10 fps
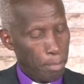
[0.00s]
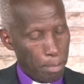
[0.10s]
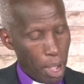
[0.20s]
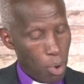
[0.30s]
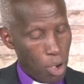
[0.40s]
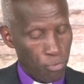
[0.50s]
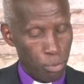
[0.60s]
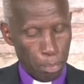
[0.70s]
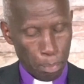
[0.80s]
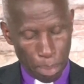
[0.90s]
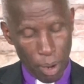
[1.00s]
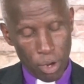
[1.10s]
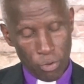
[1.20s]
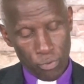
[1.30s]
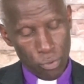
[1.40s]
powerful,
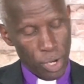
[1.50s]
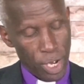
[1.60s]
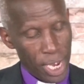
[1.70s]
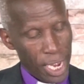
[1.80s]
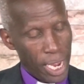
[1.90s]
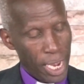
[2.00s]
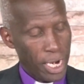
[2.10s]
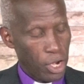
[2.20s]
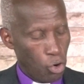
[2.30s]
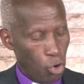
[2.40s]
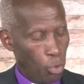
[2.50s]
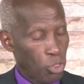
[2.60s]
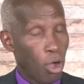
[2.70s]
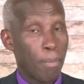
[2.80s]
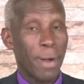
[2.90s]
powerful. And I know
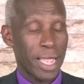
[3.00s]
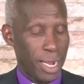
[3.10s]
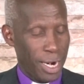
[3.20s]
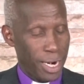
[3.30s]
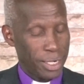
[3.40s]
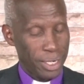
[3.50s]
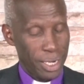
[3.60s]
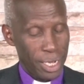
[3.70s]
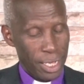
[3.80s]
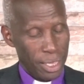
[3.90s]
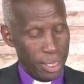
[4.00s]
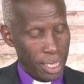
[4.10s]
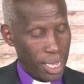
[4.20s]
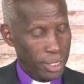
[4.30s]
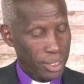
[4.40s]
with all my heart
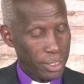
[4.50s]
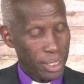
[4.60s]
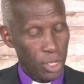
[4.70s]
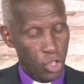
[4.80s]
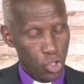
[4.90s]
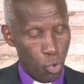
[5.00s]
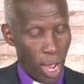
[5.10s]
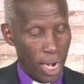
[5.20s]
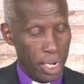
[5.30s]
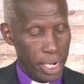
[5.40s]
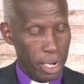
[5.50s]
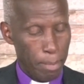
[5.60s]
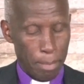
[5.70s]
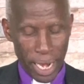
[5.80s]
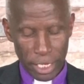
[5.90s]
that you are really
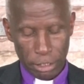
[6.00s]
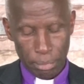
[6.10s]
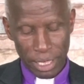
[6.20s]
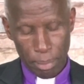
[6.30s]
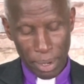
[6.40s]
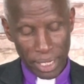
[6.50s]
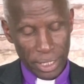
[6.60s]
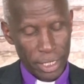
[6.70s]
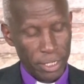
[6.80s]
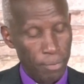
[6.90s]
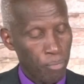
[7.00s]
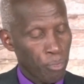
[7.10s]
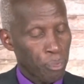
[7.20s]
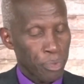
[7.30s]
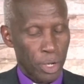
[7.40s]
blessed by the message.
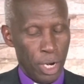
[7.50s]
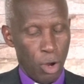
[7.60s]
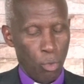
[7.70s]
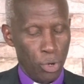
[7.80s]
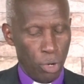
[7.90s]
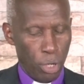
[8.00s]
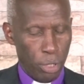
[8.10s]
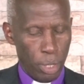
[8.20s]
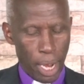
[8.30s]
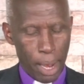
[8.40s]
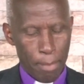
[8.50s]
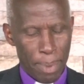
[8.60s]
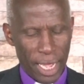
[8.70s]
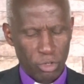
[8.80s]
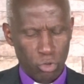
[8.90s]
Now, we'll not
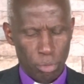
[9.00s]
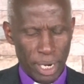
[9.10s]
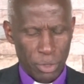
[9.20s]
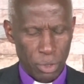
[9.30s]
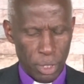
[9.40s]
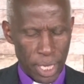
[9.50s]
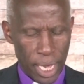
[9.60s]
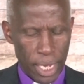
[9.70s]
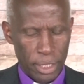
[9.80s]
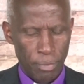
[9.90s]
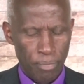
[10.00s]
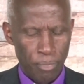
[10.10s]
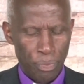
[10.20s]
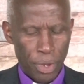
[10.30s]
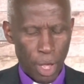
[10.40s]
embark so much on that
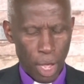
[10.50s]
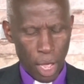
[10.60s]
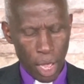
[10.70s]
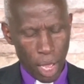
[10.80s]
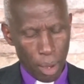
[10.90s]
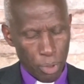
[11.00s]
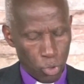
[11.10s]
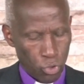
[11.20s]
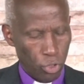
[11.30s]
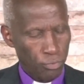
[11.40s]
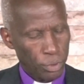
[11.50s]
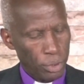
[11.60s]
because of